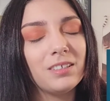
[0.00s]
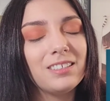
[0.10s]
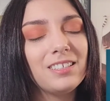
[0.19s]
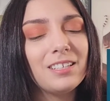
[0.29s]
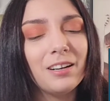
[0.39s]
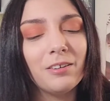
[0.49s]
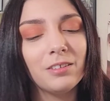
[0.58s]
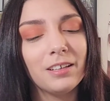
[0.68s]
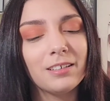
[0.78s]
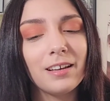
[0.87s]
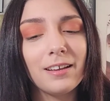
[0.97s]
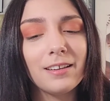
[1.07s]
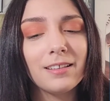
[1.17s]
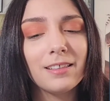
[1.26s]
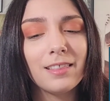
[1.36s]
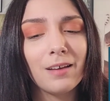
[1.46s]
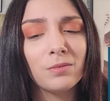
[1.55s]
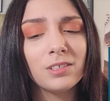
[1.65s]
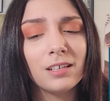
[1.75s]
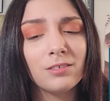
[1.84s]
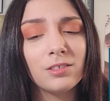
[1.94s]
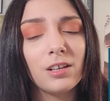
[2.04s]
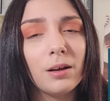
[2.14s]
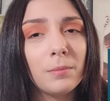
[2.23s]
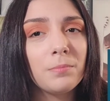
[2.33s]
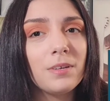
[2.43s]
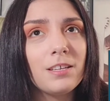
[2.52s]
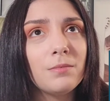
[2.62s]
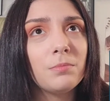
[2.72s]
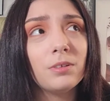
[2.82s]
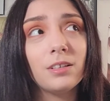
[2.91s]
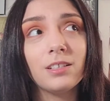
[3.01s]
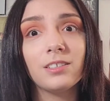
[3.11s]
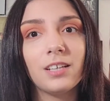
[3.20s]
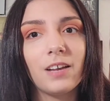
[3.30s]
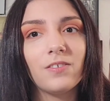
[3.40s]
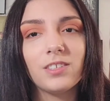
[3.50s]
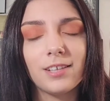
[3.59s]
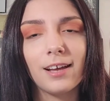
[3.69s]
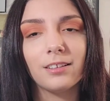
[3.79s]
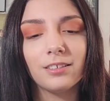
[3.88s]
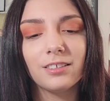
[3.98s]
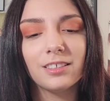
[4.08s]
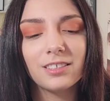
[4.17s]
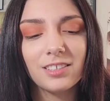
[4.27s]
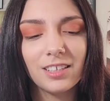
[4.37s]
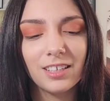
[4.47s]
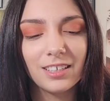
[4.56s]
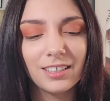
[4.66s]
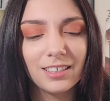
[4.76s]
But you know, like that one sounds upbeat, but like it's gonna have sad lyrics.